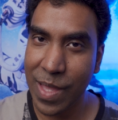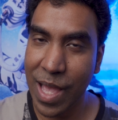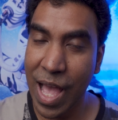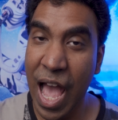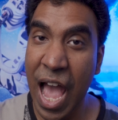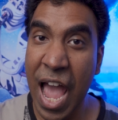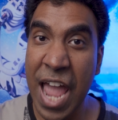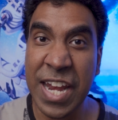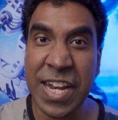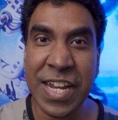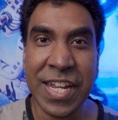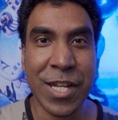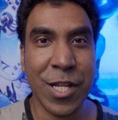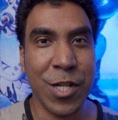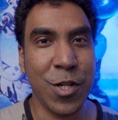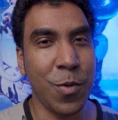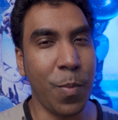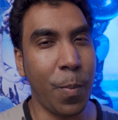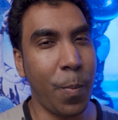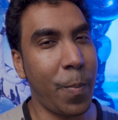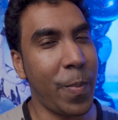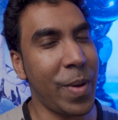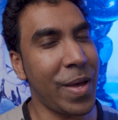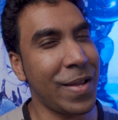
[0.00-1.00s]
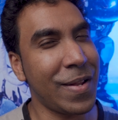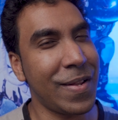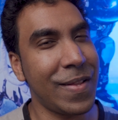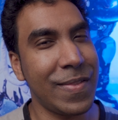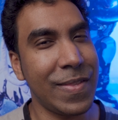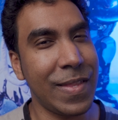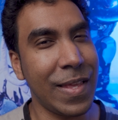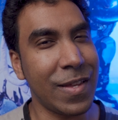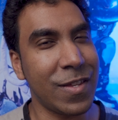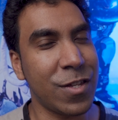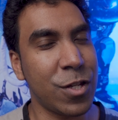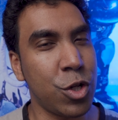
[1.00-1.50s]
I need to beat
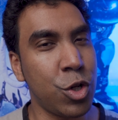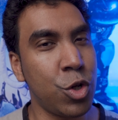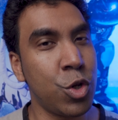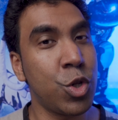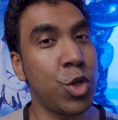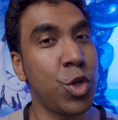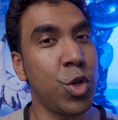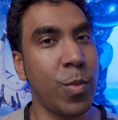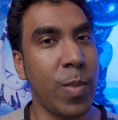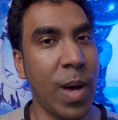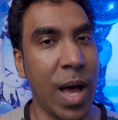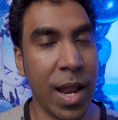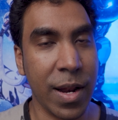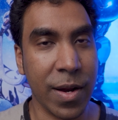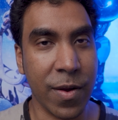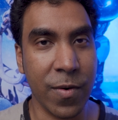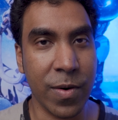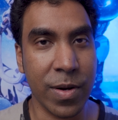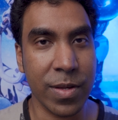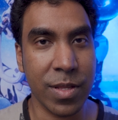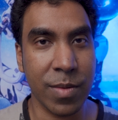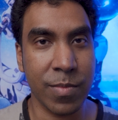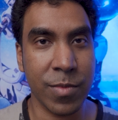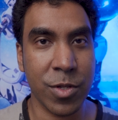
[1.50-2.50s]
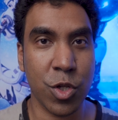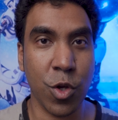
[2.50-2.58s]
this YouTube algorithm.